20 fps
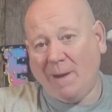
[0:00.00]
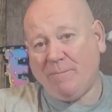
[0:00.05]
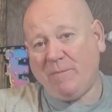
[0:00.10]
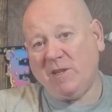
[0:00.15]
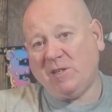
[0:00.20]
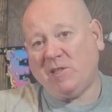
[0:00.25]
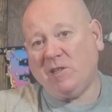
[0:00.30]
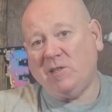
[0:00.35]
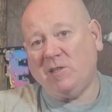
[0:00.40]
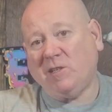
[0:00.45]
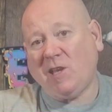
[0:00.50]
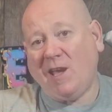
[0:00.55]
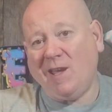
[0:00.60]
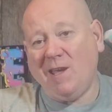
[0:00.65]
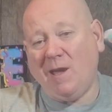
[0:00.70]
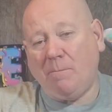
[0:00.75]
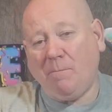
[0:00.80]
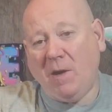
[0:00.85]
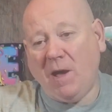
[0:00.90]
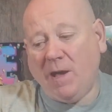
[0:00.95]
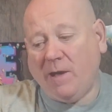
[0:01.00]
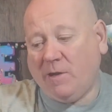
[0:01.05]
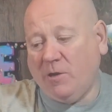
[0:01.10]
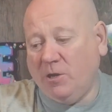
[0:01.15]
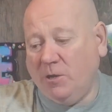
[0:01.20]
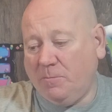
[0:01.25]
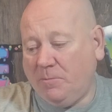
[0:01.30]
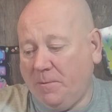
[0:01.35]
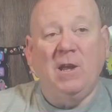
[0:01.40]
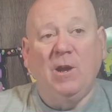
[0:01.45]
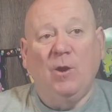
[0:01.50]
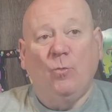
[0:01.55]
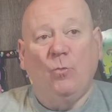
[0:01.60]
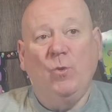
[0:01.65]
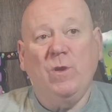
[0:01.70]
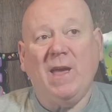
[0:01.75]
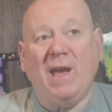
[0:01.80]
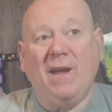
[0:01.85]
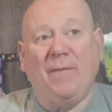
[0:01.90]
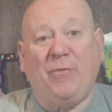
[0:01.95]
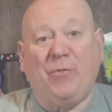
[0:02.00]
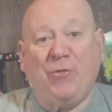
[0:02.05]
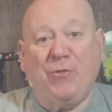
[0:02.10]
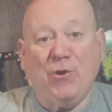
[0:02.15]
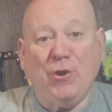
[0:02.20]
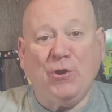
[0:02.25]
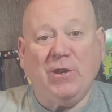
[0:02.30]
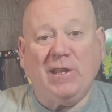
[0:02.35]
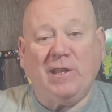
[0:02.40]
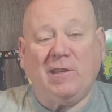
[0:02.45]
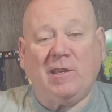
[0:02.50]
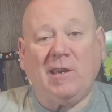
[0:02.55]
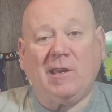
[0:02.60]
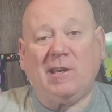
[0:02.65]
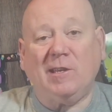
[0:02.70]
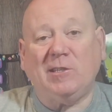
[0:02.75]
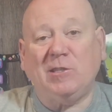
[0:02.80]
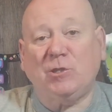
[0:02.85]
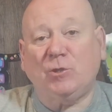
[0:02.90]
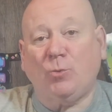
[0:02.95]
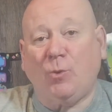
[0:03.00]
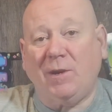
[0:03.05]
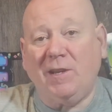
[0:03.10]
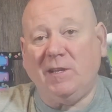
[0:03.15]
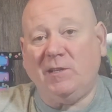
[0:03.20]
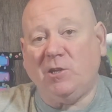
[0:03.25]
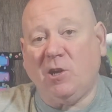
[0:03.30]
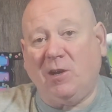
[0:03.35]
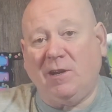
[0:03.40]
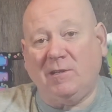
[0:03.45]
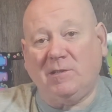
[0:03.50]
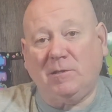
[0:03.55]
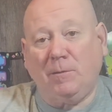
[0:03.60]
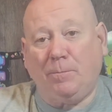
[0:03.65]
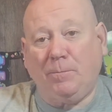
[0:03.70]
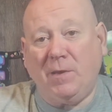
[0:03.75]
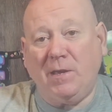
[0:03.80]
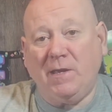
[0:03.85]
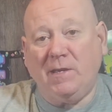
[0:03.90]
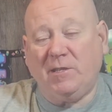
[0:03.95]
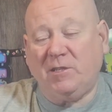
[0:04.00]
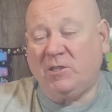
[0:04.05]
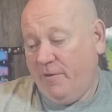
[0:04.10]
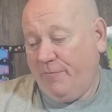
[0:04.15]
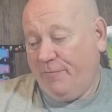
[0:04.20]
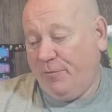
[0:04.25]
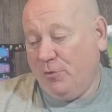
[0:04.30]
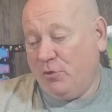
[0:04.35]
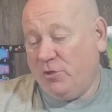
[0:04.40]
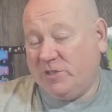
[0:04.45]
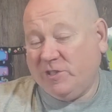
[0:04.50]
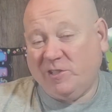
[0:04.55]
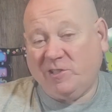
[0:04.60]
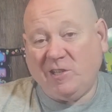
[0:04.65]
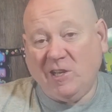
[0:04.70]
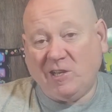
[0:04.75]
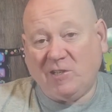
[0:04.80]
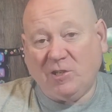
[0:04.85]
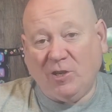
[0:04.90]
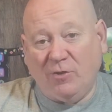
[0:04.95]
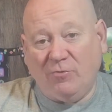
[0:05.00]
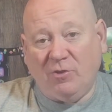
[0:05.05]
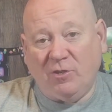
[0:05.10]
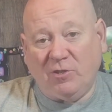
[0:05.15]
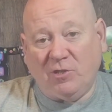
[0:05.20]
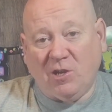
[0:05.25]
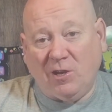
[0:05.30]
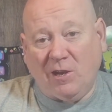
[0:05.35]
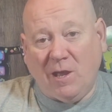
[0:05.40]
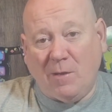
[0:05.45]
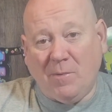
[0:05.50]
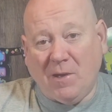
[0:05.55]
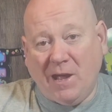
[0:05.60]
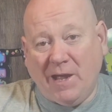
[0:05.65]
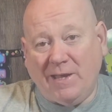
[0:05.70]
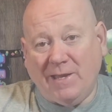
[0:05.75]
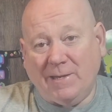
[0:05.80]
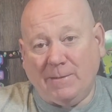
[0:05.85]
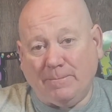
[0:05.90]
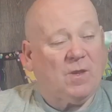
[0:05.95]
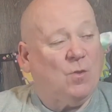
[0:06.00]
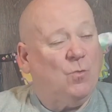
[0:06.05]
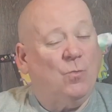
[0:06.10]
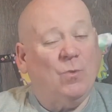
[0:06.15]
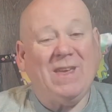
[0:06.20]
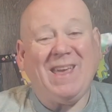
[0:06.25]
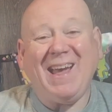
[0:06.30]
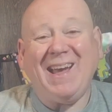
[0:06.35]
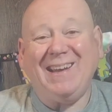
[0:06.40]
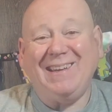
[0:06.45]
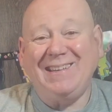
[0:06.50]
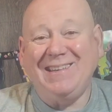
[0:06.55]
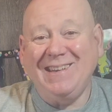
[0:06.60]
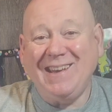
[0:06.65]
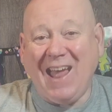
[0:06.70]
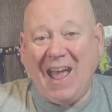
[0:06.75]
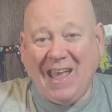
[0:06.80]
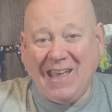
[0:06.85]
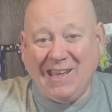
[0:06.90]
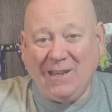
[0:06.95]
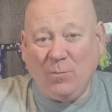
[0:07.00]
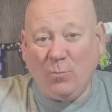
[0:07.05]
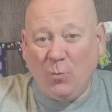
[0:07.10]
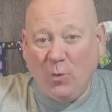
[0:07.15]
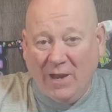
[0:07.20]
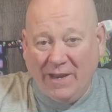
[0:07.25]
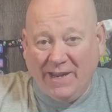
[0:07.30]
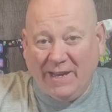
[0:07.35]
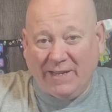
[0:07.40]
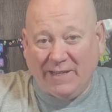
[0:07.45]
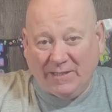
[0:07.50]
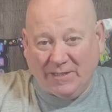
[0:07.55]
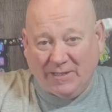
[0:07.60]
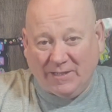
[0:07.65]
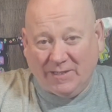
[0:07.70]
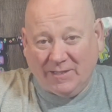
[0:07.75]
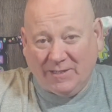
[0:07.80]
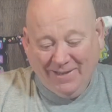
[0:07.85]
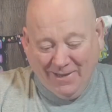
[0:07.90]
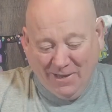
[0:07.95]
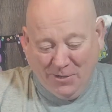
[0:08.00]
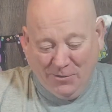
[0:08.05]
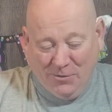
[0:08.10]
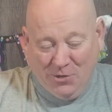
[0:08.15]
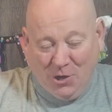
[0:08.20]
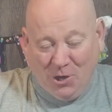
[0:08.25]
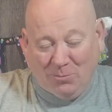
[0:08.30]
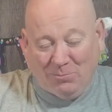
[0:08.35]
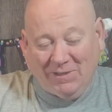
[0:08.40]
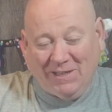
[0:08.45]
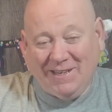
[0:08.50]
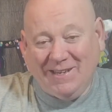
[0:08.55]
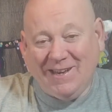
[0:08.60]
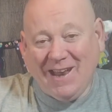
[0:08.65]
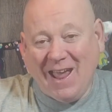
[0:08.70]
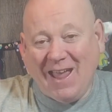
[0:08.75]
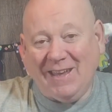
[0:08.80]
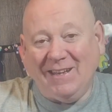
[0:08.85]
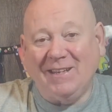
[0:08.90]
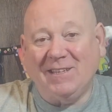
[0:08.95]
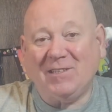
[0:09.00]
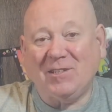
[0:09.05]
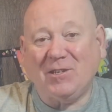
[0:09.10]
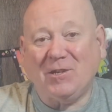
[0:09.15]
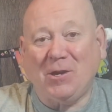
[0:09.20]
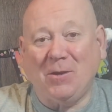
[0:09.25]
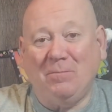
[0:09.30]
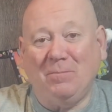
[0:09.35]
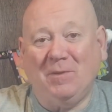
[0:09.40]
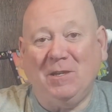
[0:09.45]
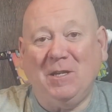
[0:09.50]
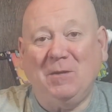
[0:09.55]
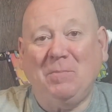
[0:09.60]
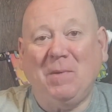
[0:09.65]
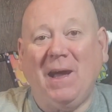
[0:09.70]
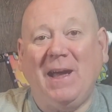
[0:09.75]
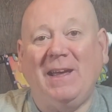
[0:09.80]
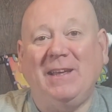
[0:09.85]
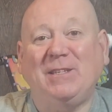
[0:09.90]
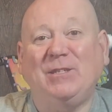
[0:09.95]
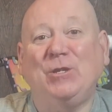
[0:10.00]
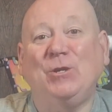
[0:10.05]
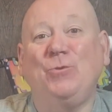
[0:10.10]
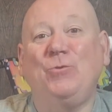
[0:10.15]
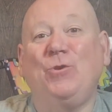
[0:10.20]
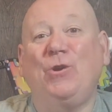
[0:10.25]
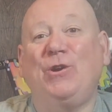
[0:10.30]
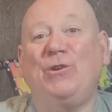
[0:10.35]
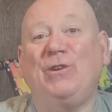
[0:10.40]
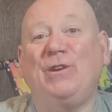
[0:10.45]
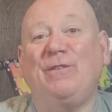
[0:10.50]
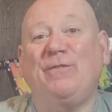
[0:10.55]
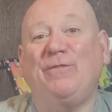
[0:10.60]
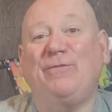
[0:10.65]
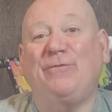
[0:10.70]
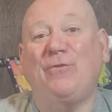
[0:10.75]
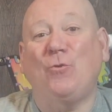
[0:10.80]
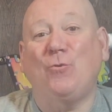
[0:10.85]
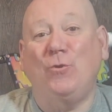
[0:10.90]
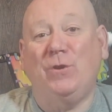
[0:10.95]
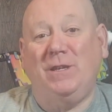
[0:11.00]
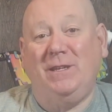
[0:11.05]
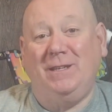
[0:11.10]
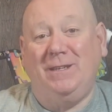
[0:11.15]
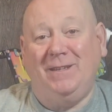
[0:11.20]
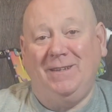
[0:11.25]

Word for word: this entire pack up, we had 30 tickets, $20 a piece for a $600 buy-in. We had nine winners. And normally nine is accompanied by 240.